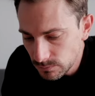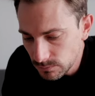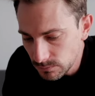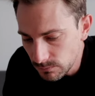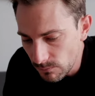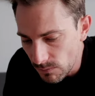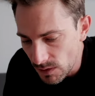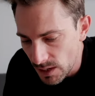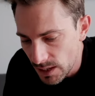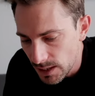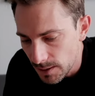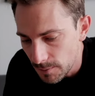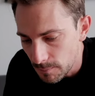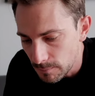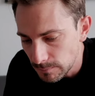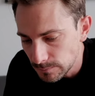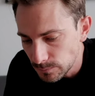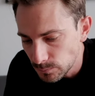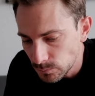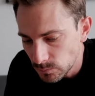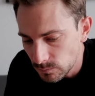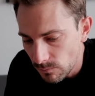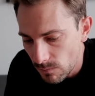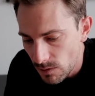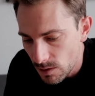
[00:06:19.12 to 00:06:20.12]
You're not a big
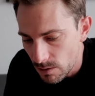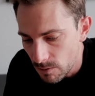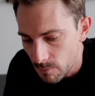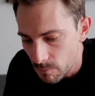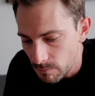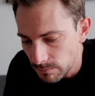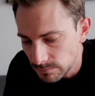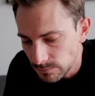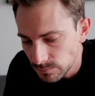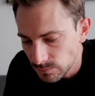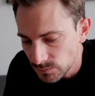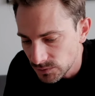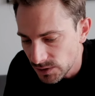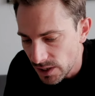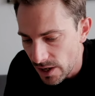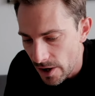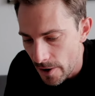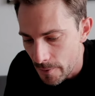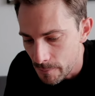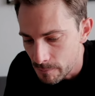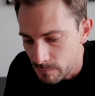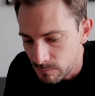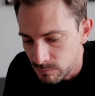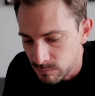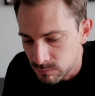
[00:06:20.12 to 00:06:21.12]
mochi fan, no. so
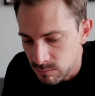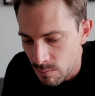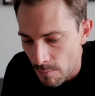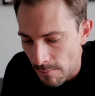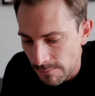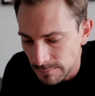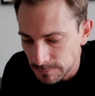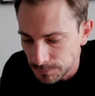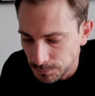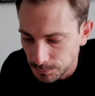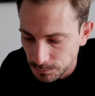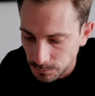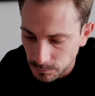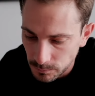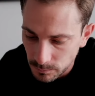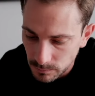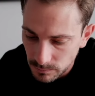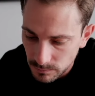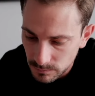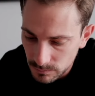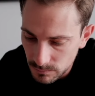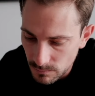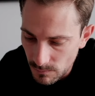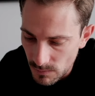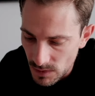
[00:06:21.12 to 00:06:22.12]
I'm surprised you
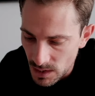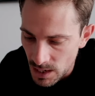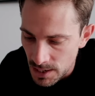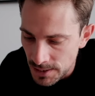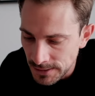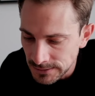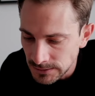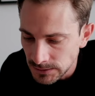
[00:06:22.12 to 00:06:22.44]
tried it.